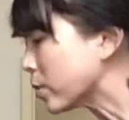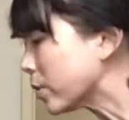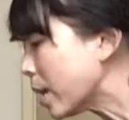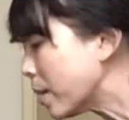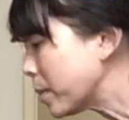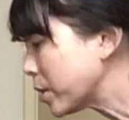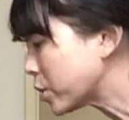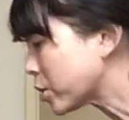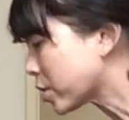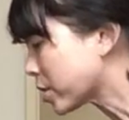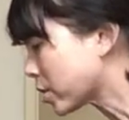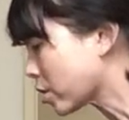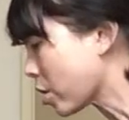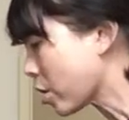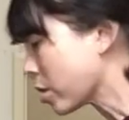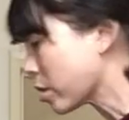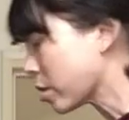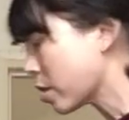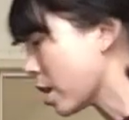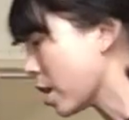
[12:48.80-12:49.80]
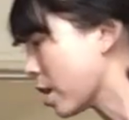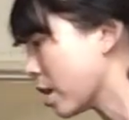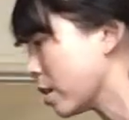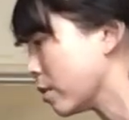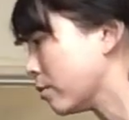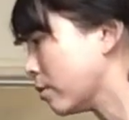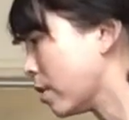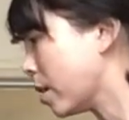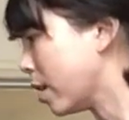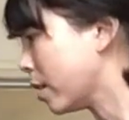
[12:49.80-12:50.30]
let me just start
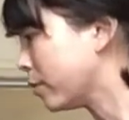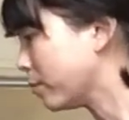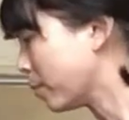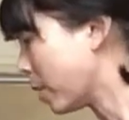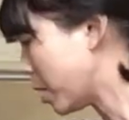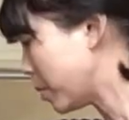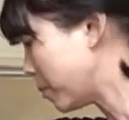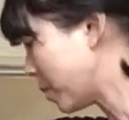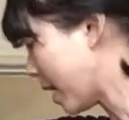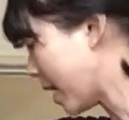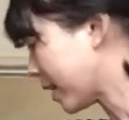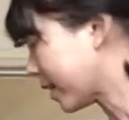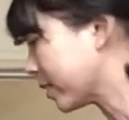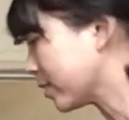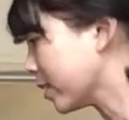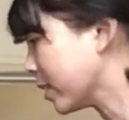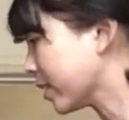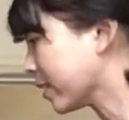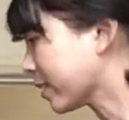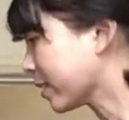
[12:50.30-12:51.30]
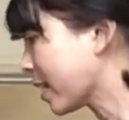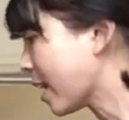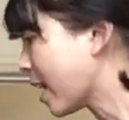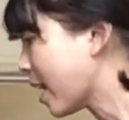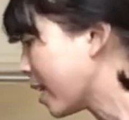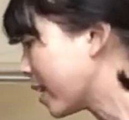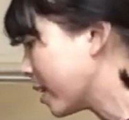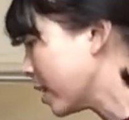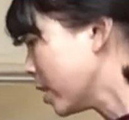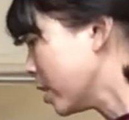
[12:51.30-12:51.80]
unpacking this
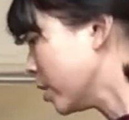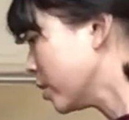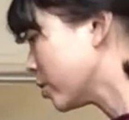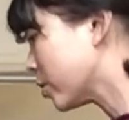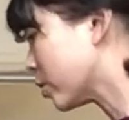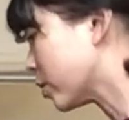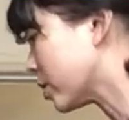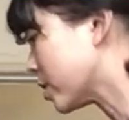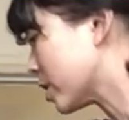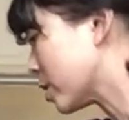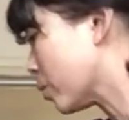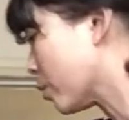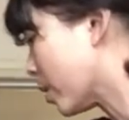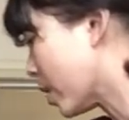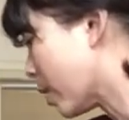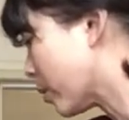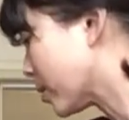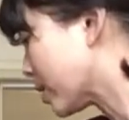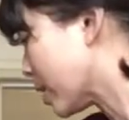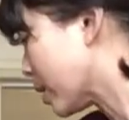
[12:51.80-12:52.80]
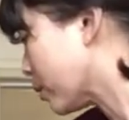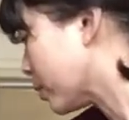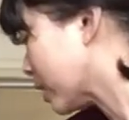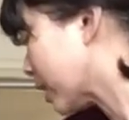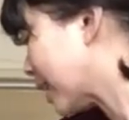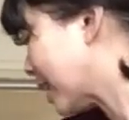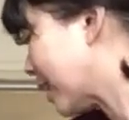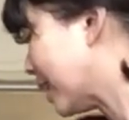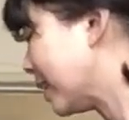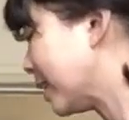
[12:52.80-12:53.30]
guy so you can see what I was able to
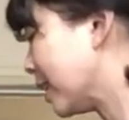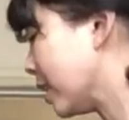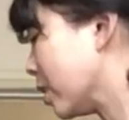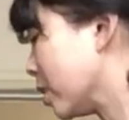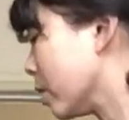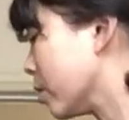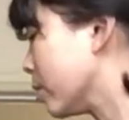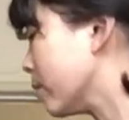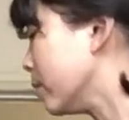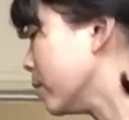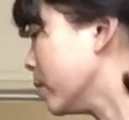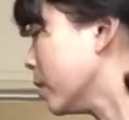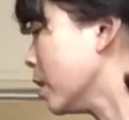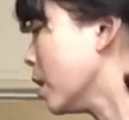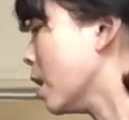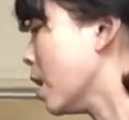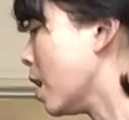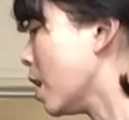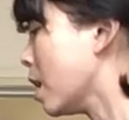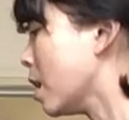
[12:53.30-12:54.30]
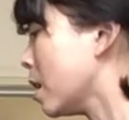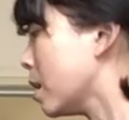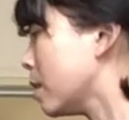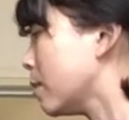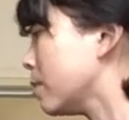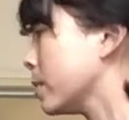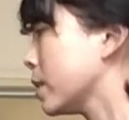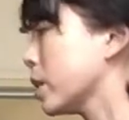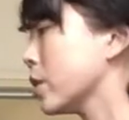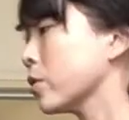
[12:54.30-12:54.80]
get in here.
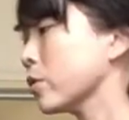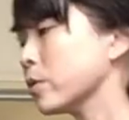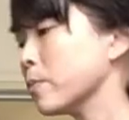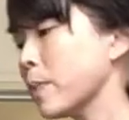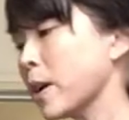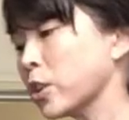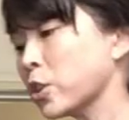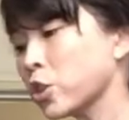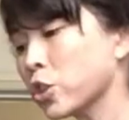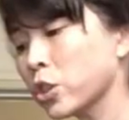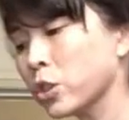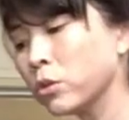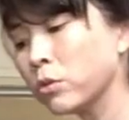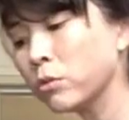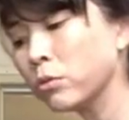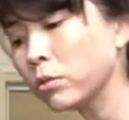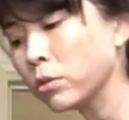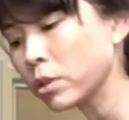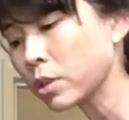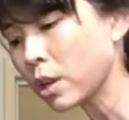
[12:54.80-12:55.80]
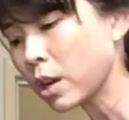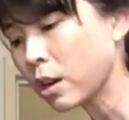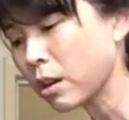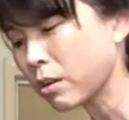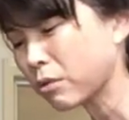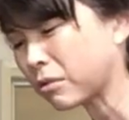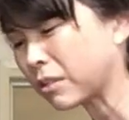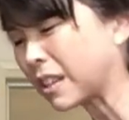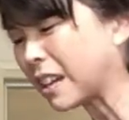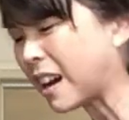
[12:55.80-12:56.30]
Here's my shoes.
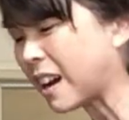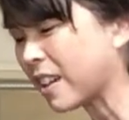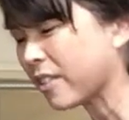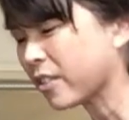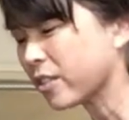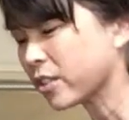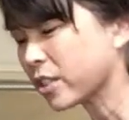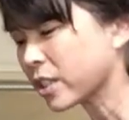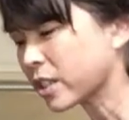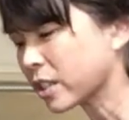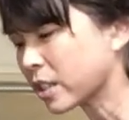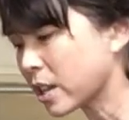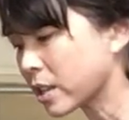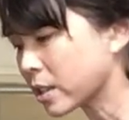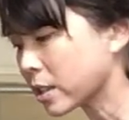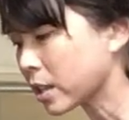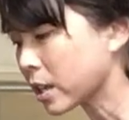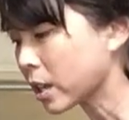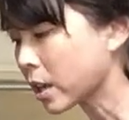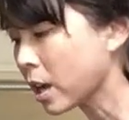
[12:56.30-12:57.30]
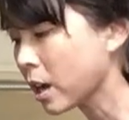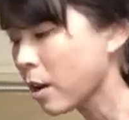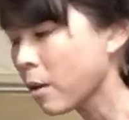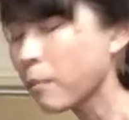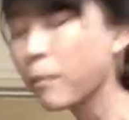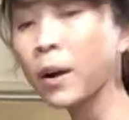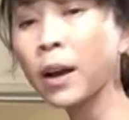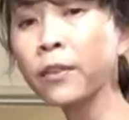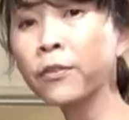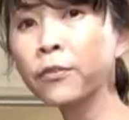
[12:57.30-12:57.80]
Oh God, they're disgusting.
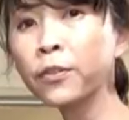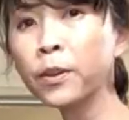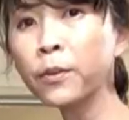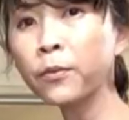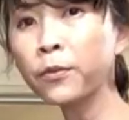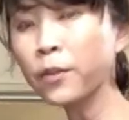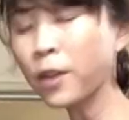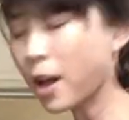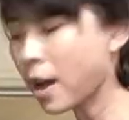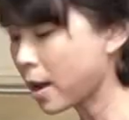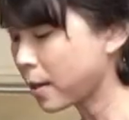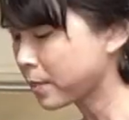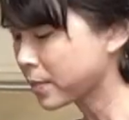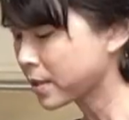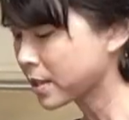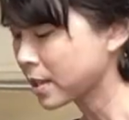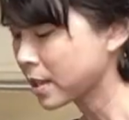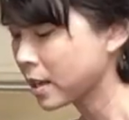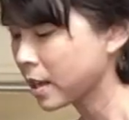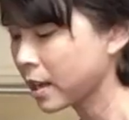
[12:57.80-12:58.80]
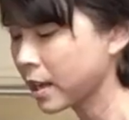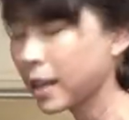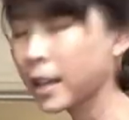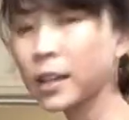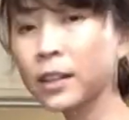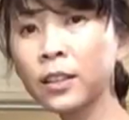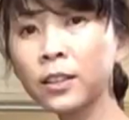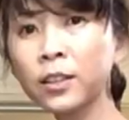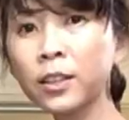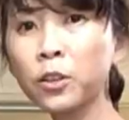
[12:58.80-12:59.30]
My flip-flops
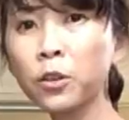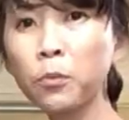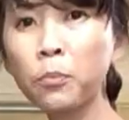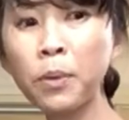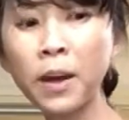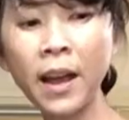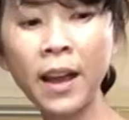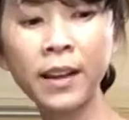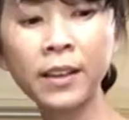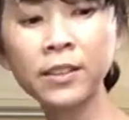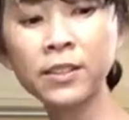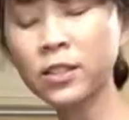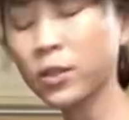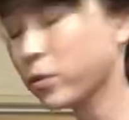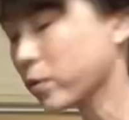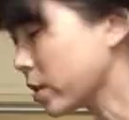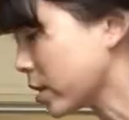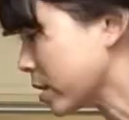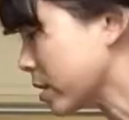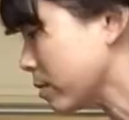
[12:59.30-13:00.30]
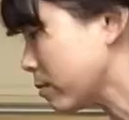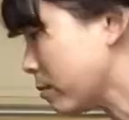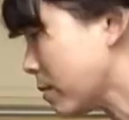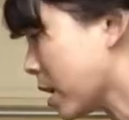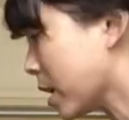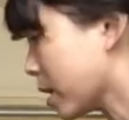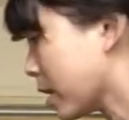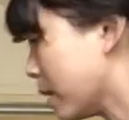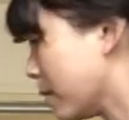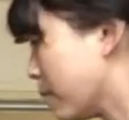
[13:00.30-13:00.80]
in a little bag so it doesn't
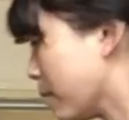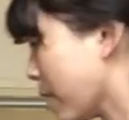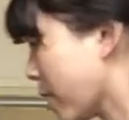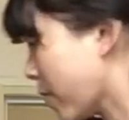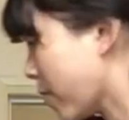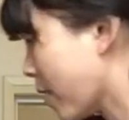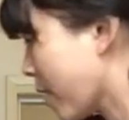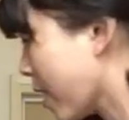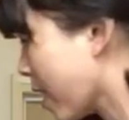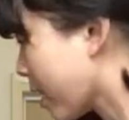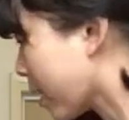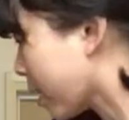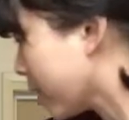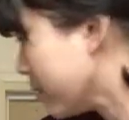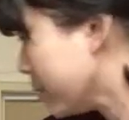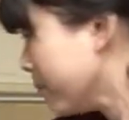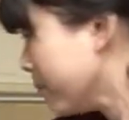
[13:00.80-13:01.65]
muck up my thing.